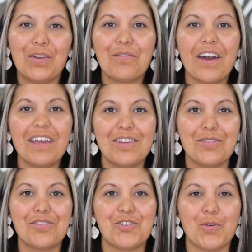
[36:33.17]
invite
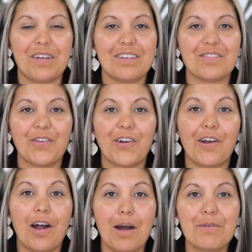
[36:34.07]
you to join us for
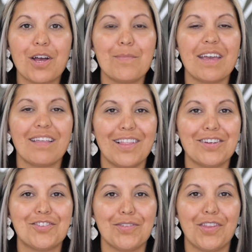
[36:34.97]
our upcoming
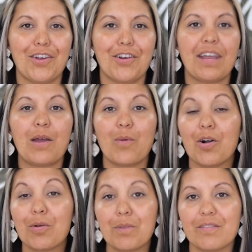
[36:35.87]
Lunch and Learn, a
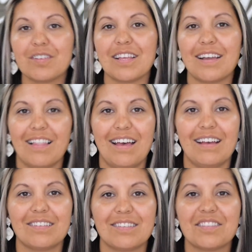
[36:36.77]
Welcome Riverside
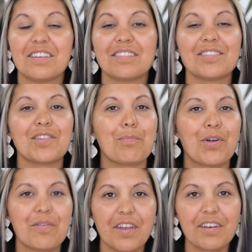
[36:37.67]
class. This is the
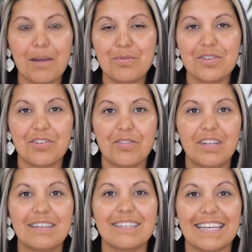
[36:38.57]
perfect
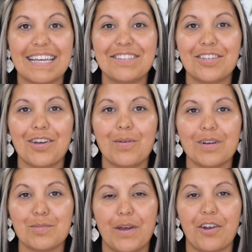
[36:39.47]
opportunity to get to know
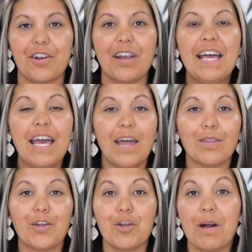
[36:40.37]
us better
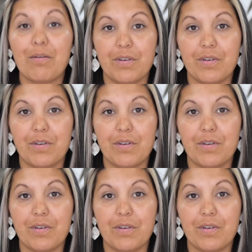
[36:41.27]
and learn about